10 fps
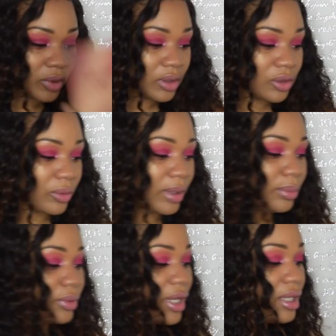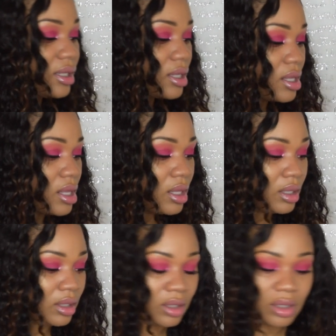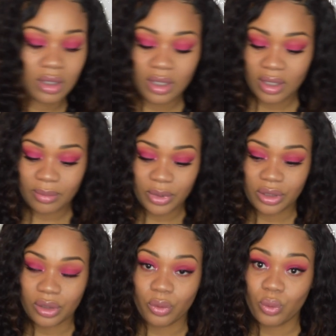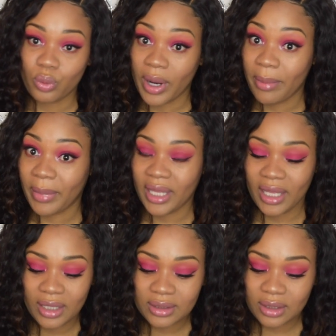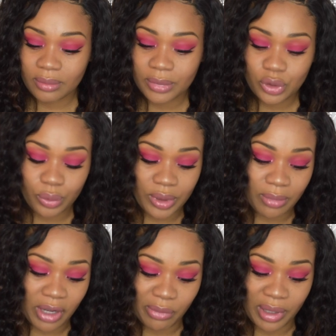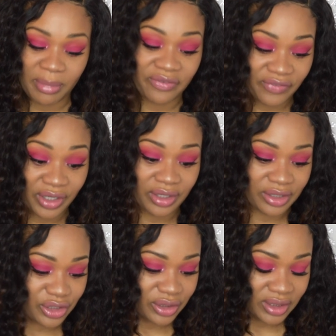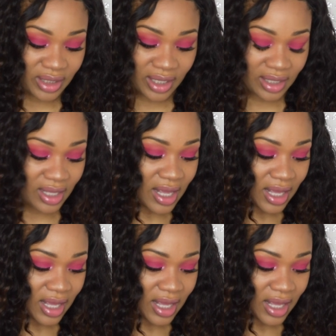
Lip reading: Swipe Right. And I'm gonna wipe my hands in between, wipe my fingers should say.